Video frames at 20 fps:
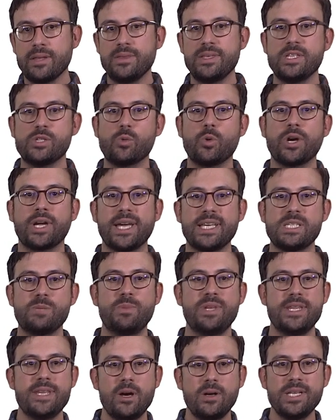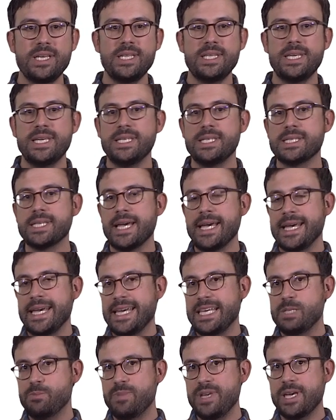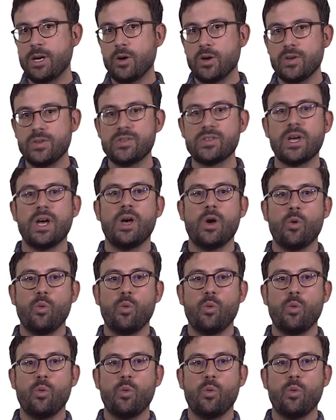this work has been done in yeast is because